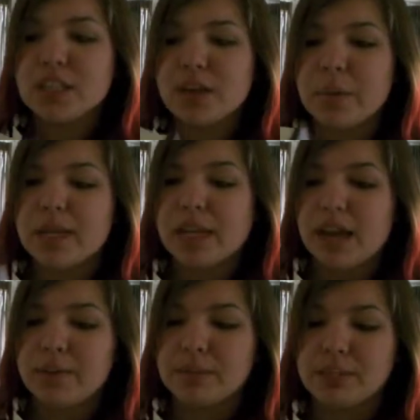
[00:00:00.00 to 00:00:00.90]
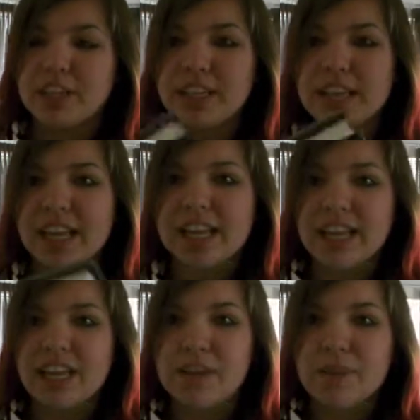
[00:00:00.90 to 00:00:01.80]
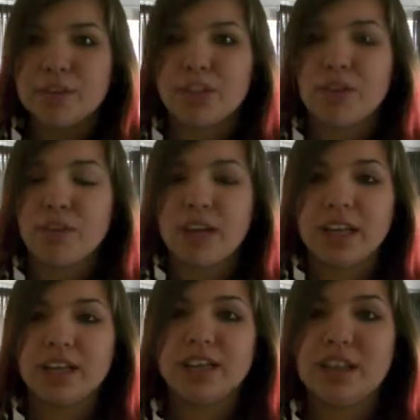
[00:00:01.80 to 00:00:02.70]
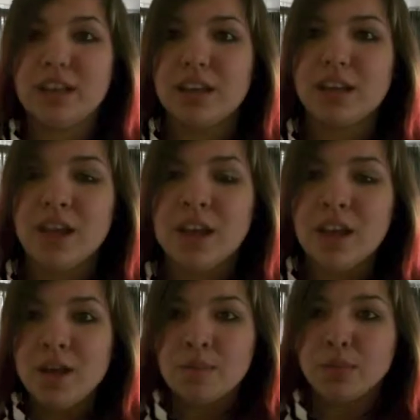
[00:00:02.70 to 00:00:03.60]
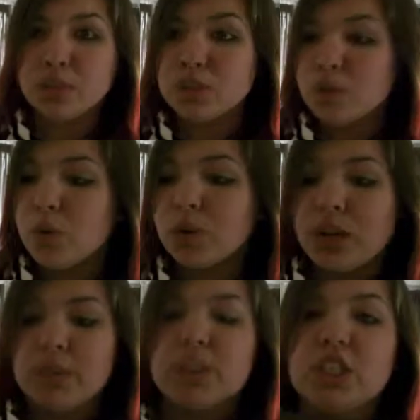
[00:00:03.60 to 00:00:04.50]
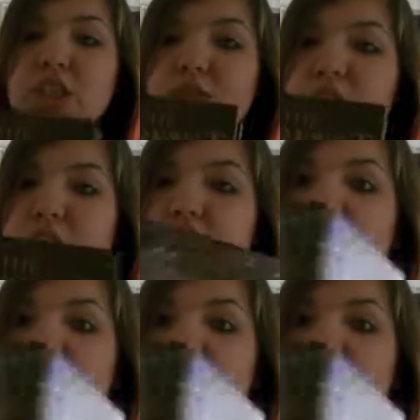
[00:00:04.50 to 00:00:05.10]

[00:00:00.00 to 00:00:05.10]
Like when I was looking at it, when I was looking for it at the bookstore, it was just a freaking